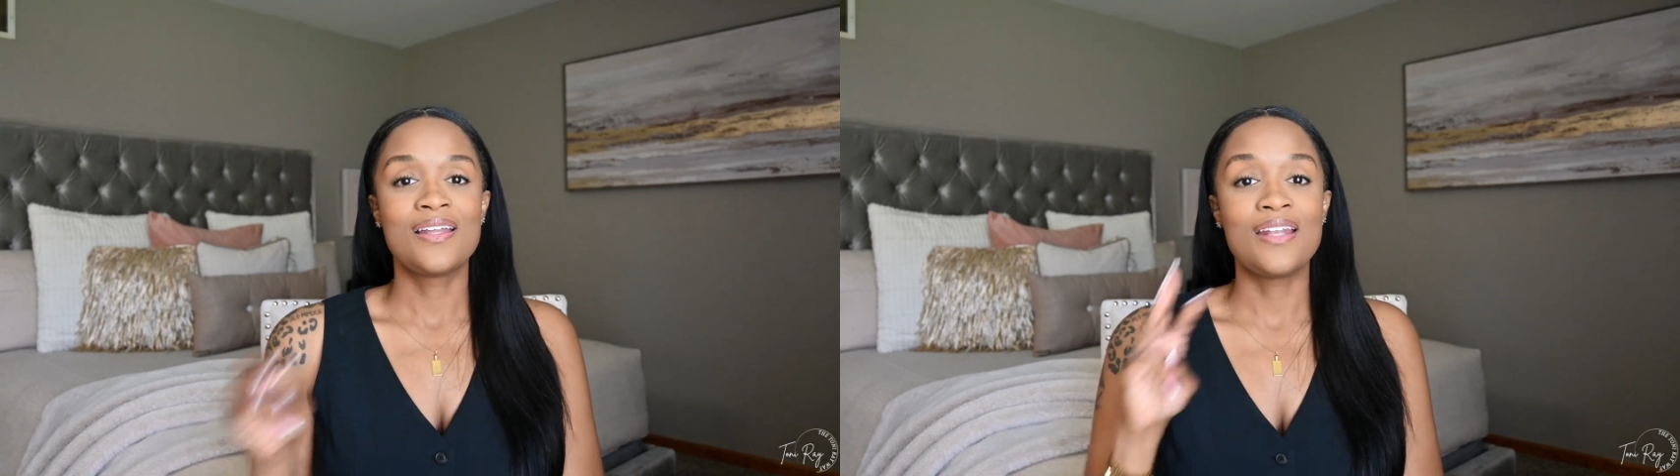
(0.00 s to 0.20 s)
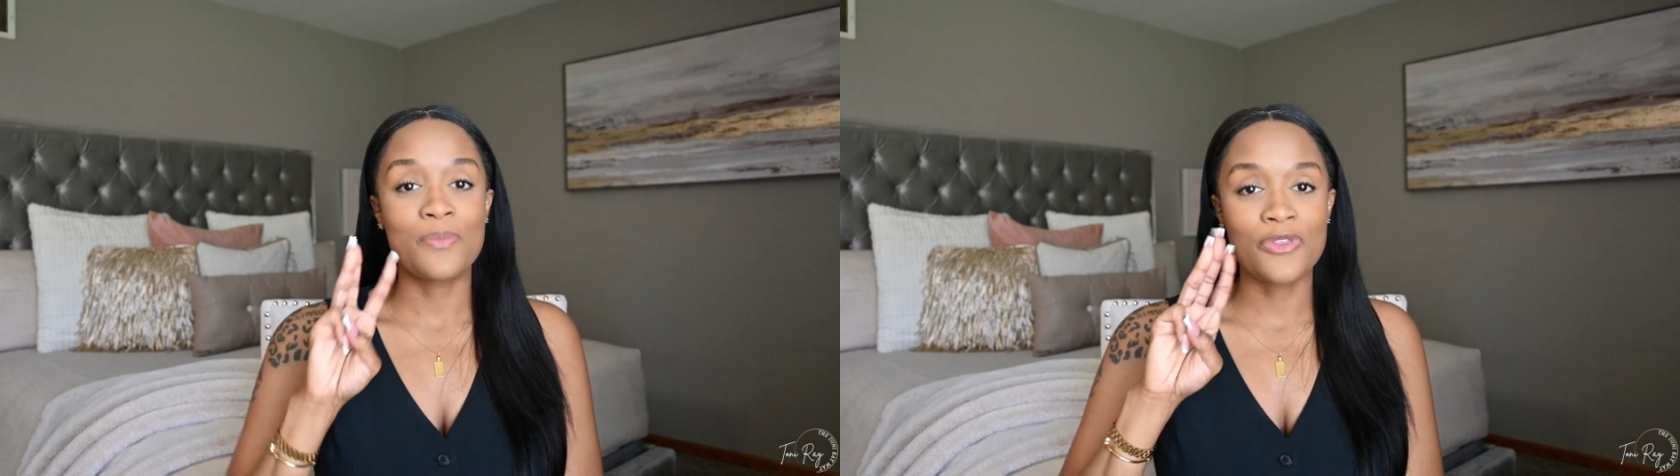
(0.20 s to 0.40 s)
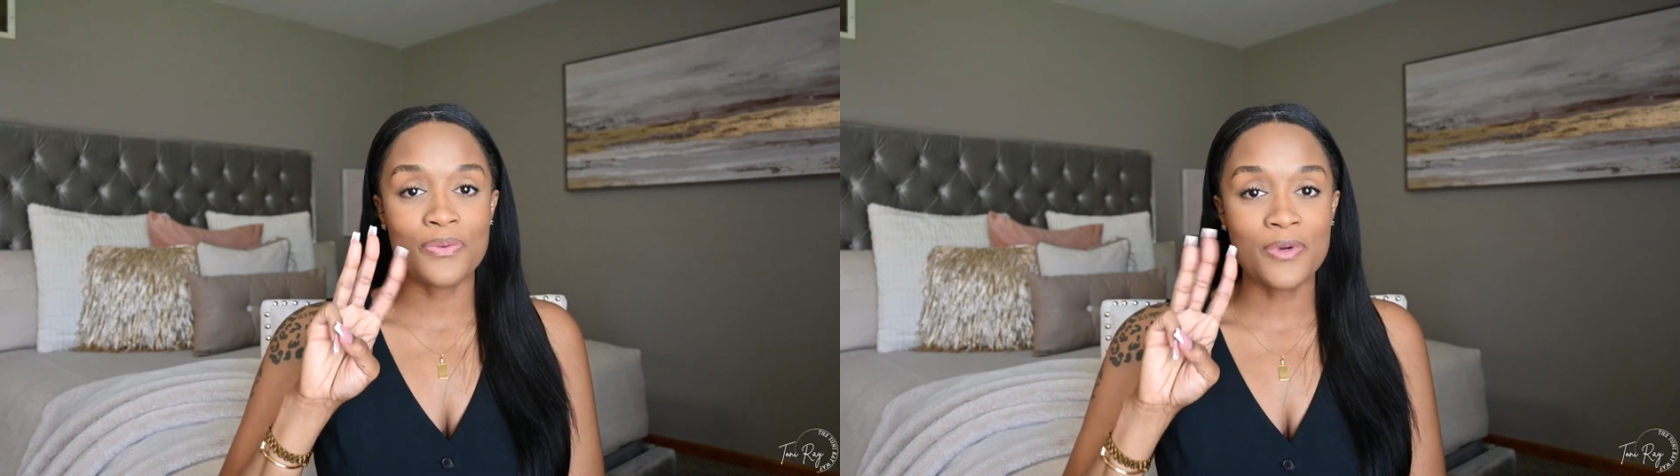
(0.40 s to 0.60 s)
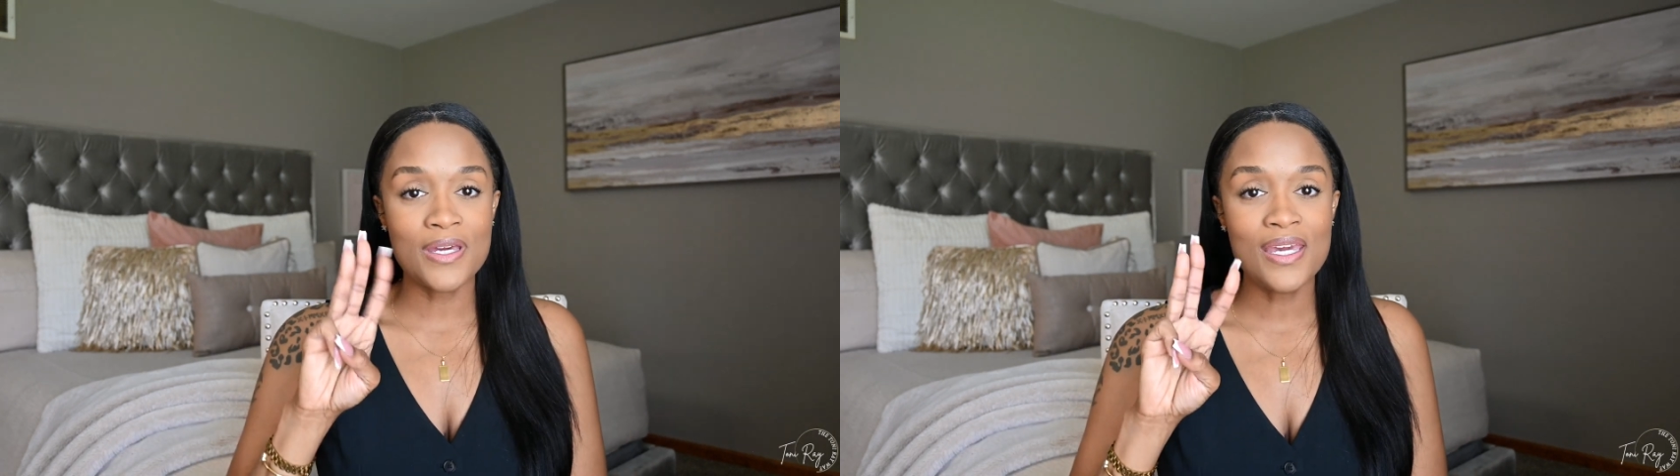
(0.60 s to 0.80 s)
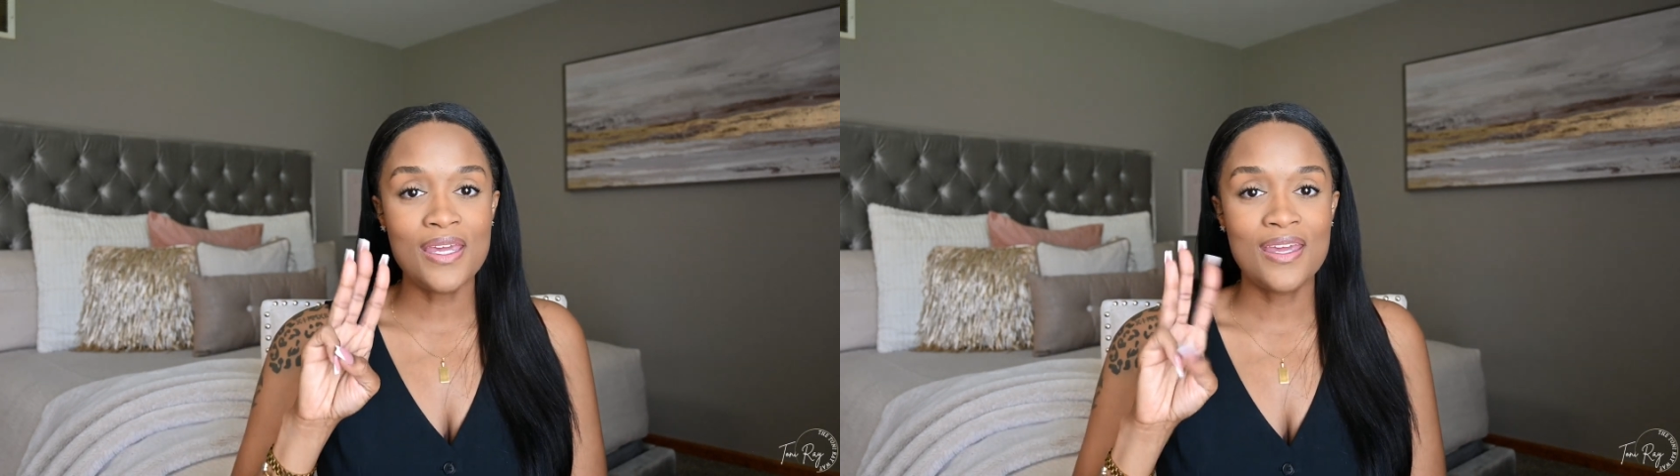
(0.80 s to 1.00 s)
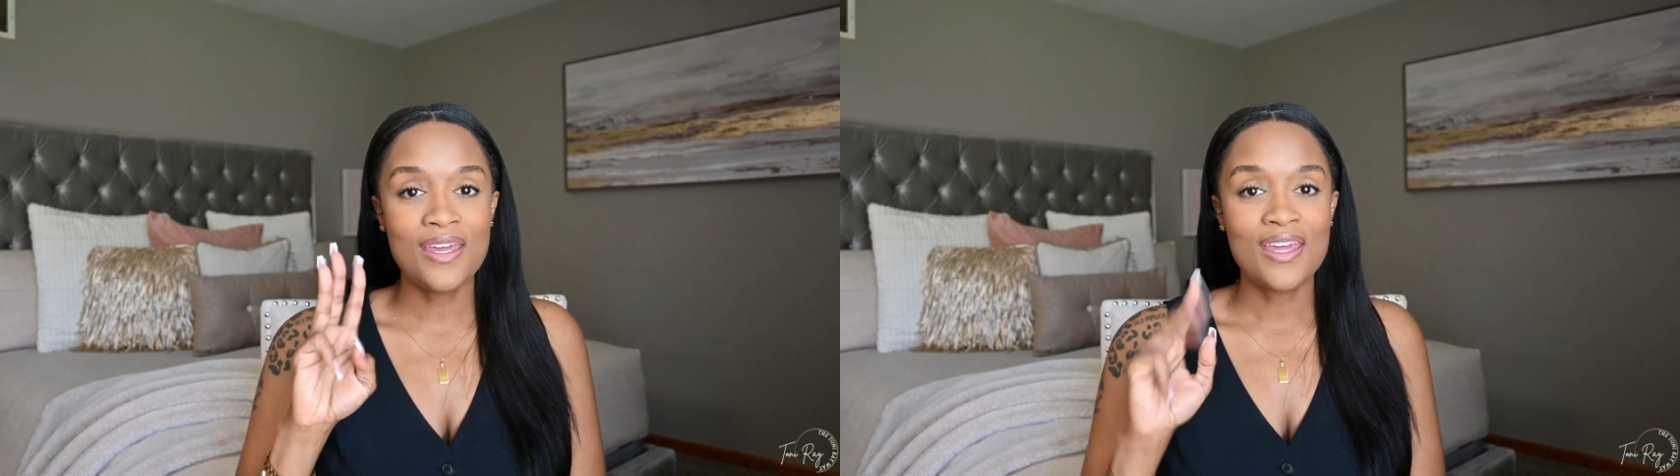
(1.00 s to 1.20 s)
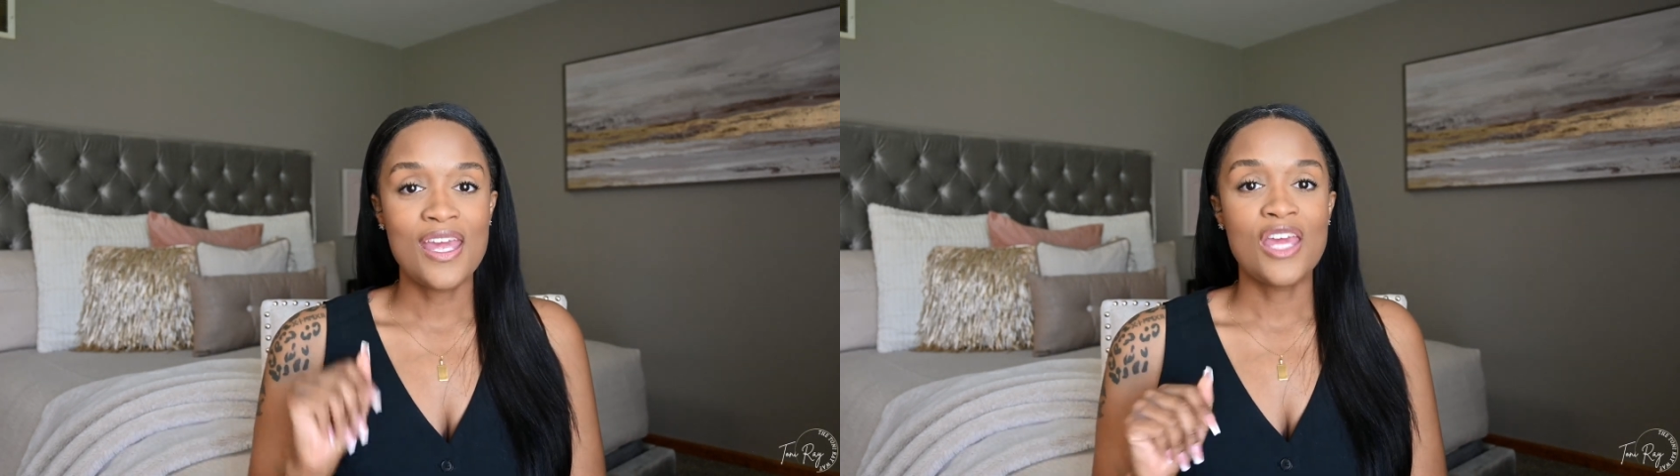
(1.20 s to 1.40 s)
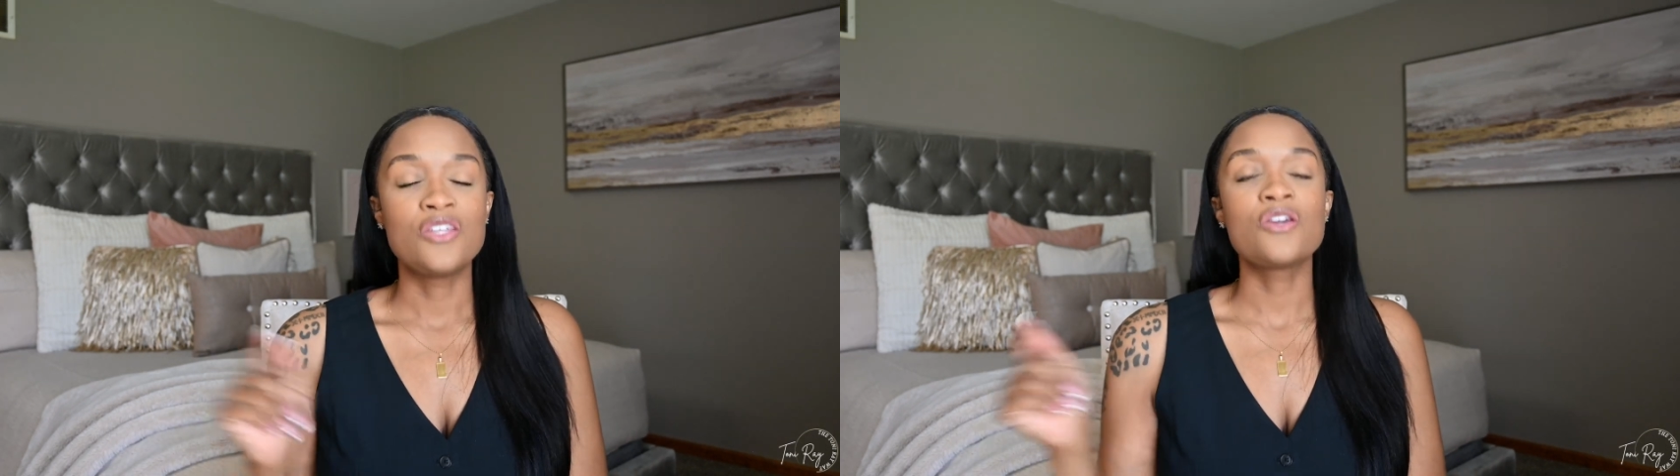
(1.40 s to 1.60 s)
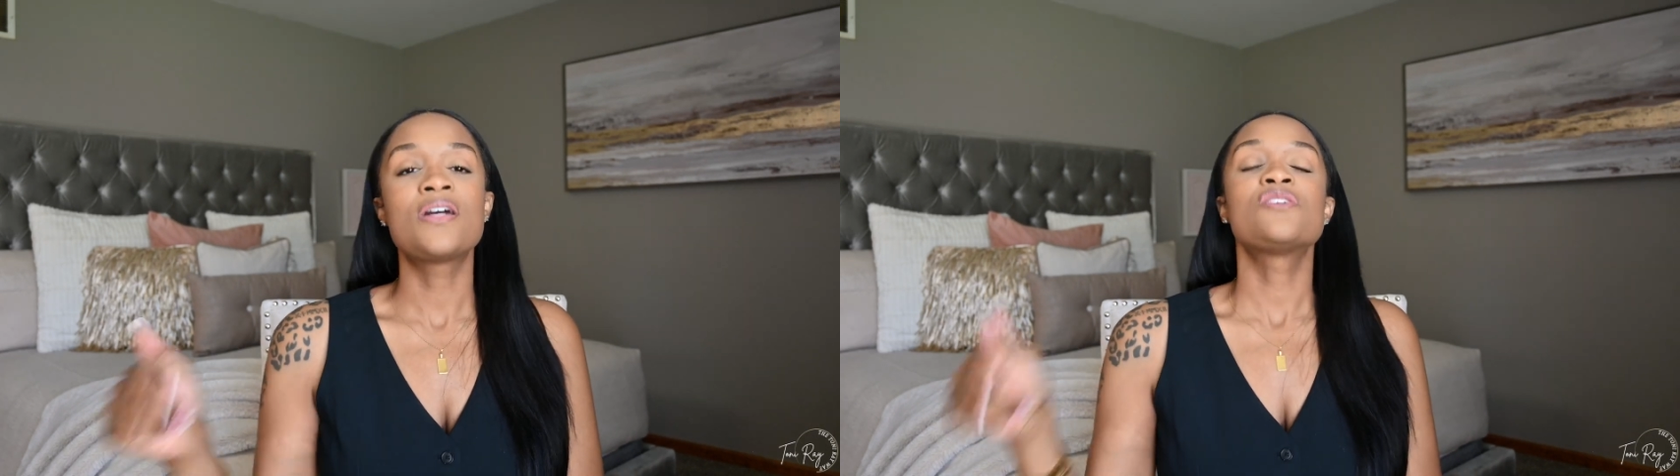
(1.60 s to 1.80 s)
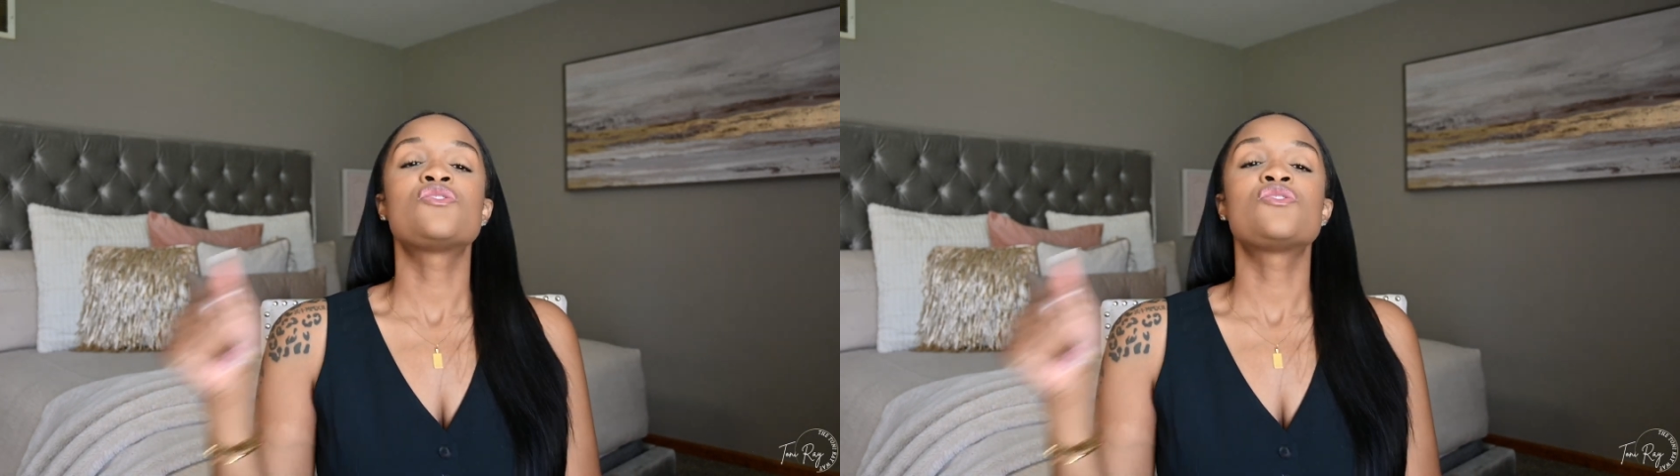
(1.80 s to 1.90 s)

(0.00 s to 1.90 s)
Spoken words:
number 3, you're going to